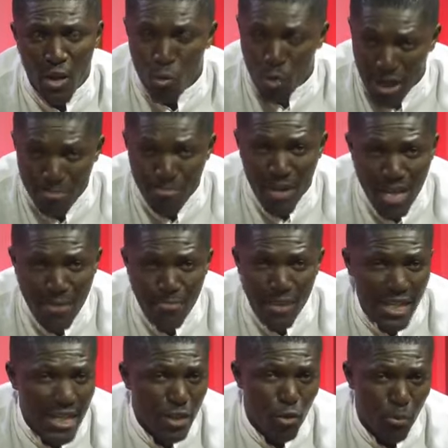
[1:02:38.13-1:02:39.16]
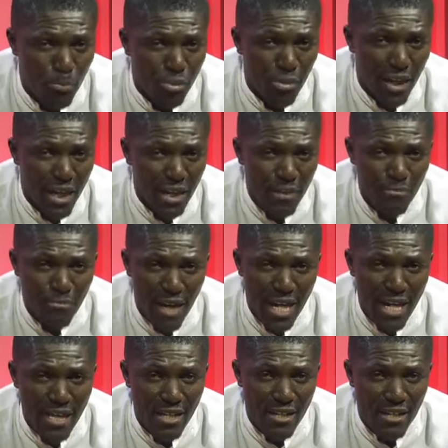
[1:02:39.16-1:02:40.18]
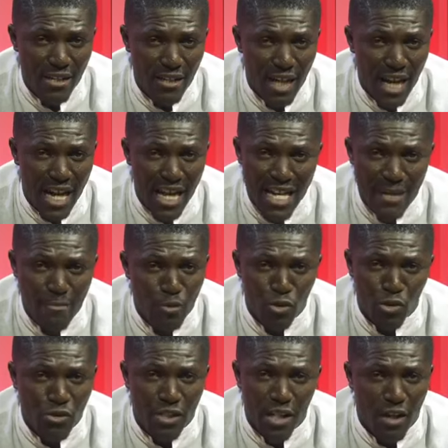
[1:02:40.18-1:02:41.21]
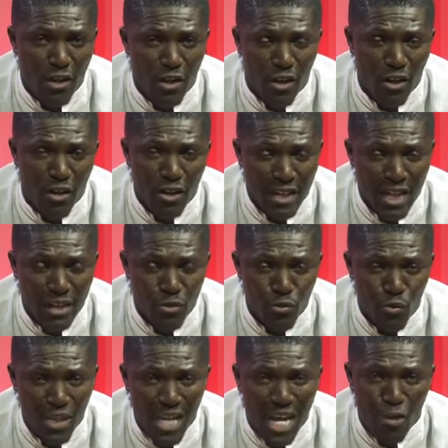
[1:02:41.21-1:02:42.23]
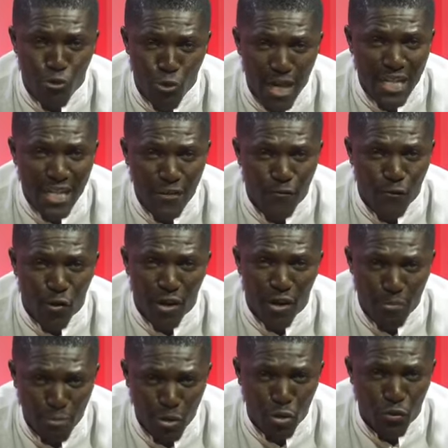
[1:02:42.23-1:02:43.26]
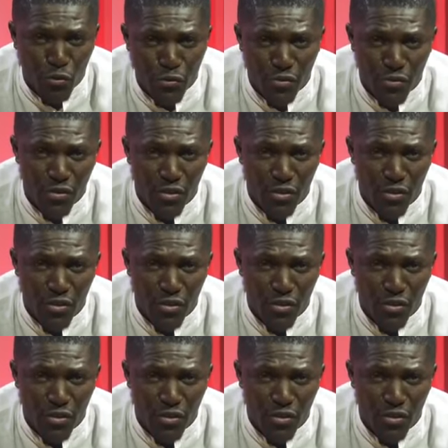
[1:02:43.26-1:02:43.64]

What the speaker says: When men begin to pray, men are able to tell God that we are ready for a move.